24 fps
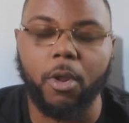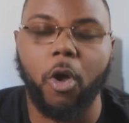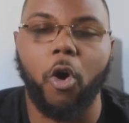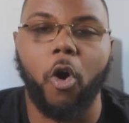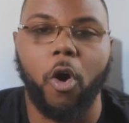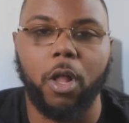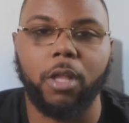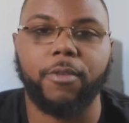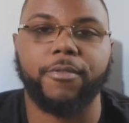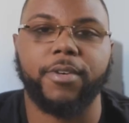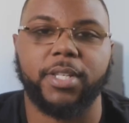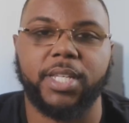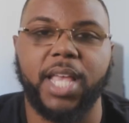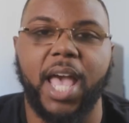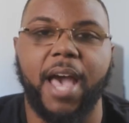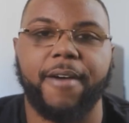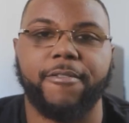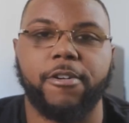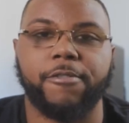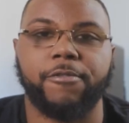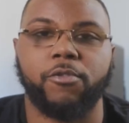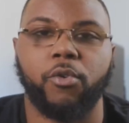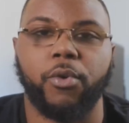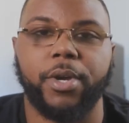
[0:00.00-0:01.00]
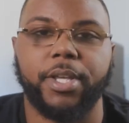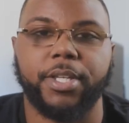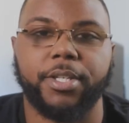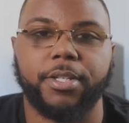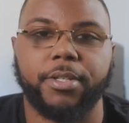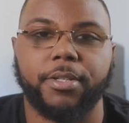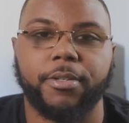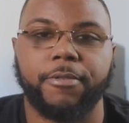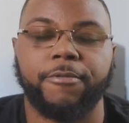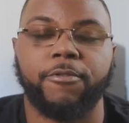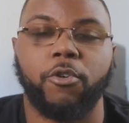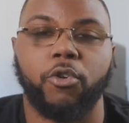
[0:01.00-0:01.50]
all of us have a
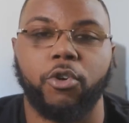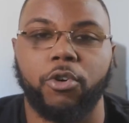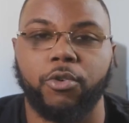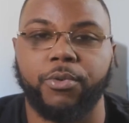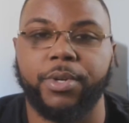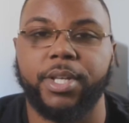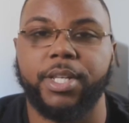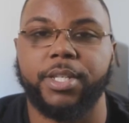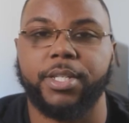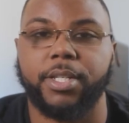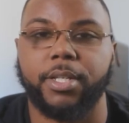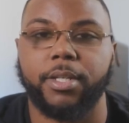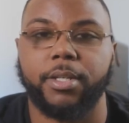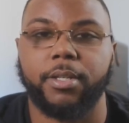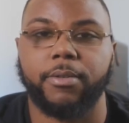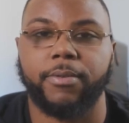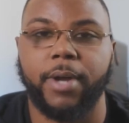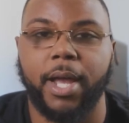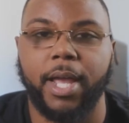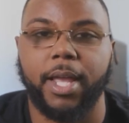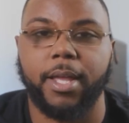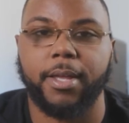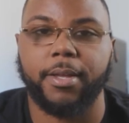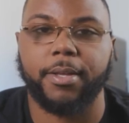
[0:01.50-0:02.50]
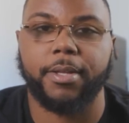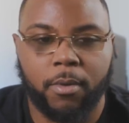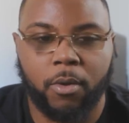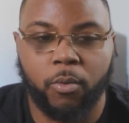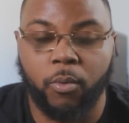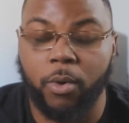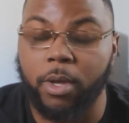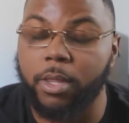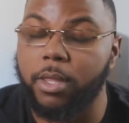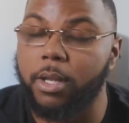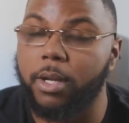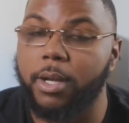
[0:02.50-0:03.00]
voice for a reason, right?
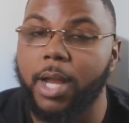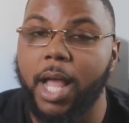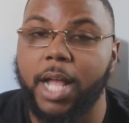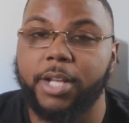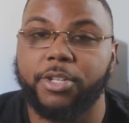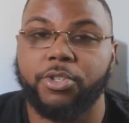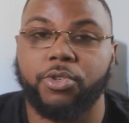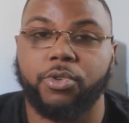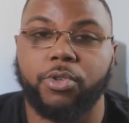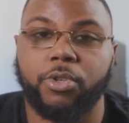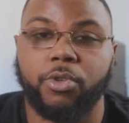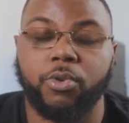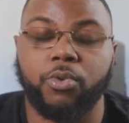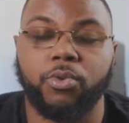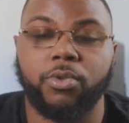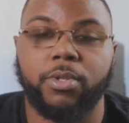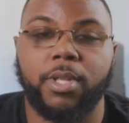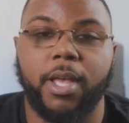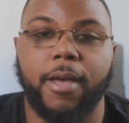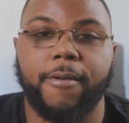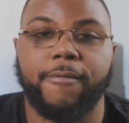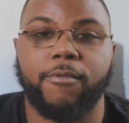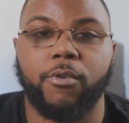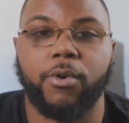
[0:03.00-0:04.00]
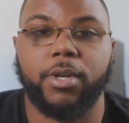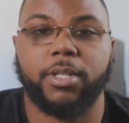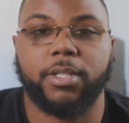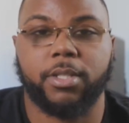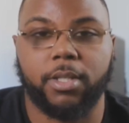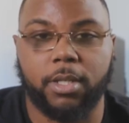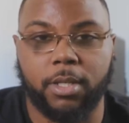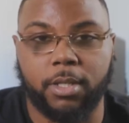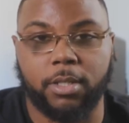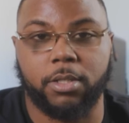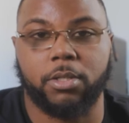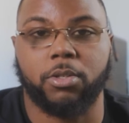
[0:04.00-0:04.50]
Whether or not you use that voice
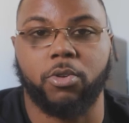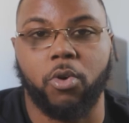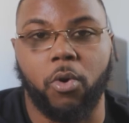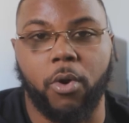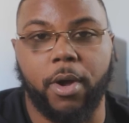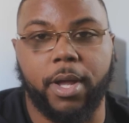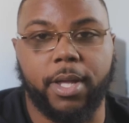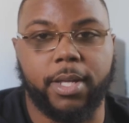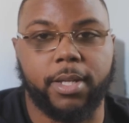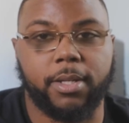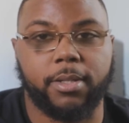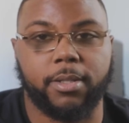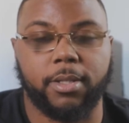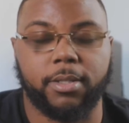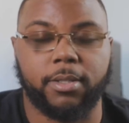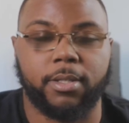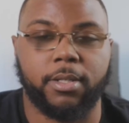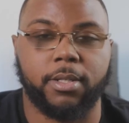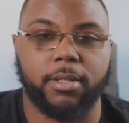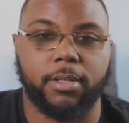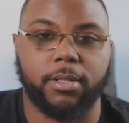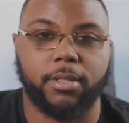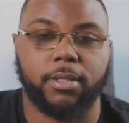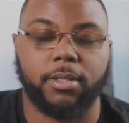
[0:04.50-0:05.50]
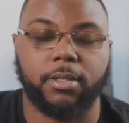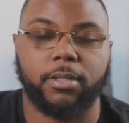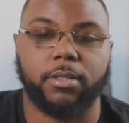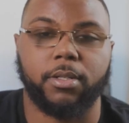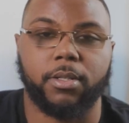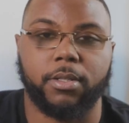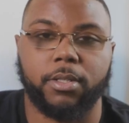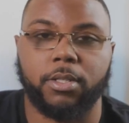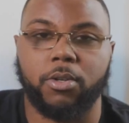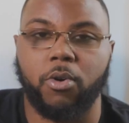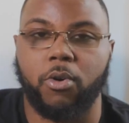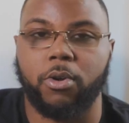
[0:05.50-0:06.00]
is going to,
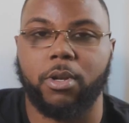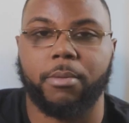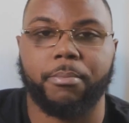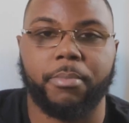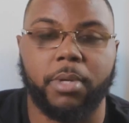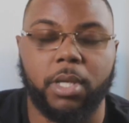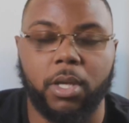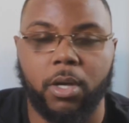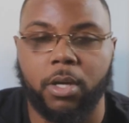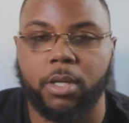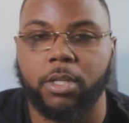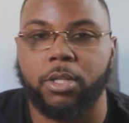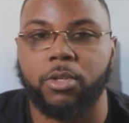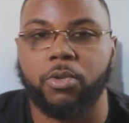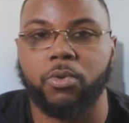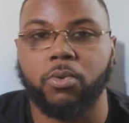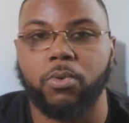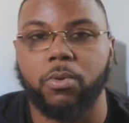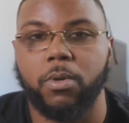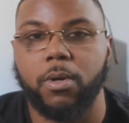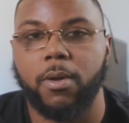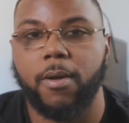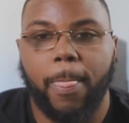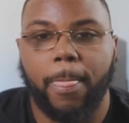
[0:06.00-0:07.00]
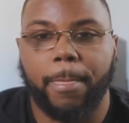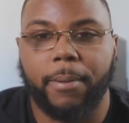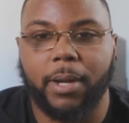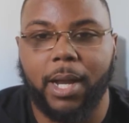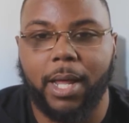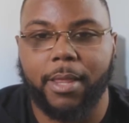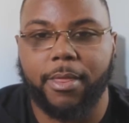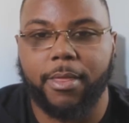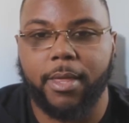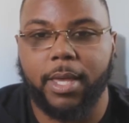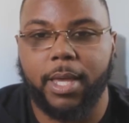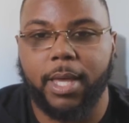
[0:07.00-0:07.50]
it's going to be on you. But
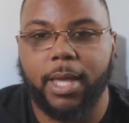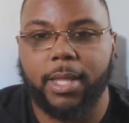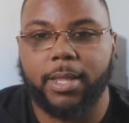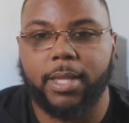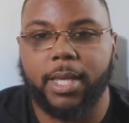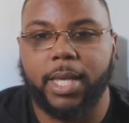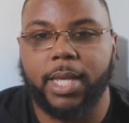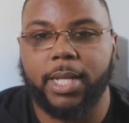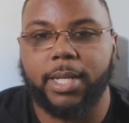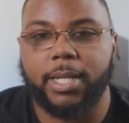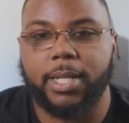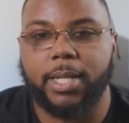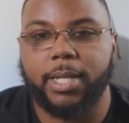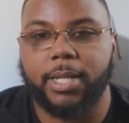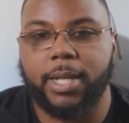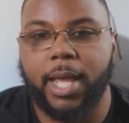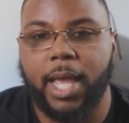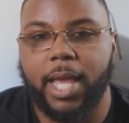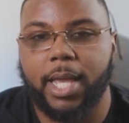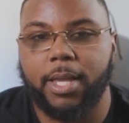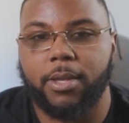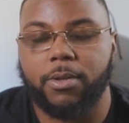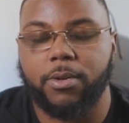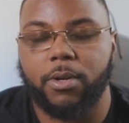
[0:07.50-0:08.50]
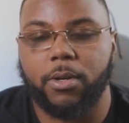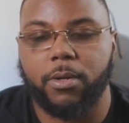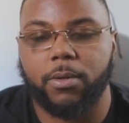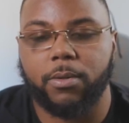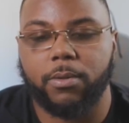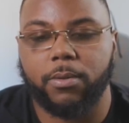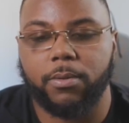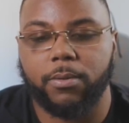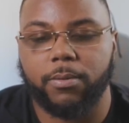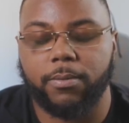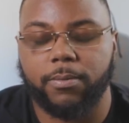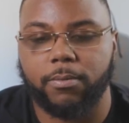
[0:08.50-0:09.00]
I think at the end of the day,
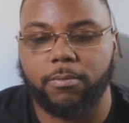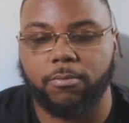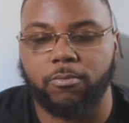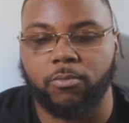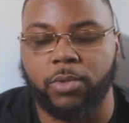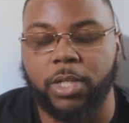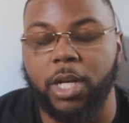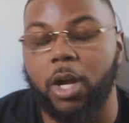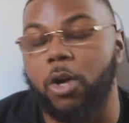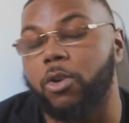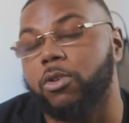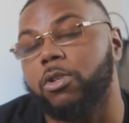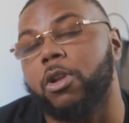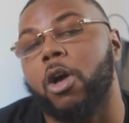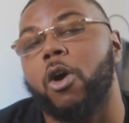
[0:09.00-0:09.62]
we don't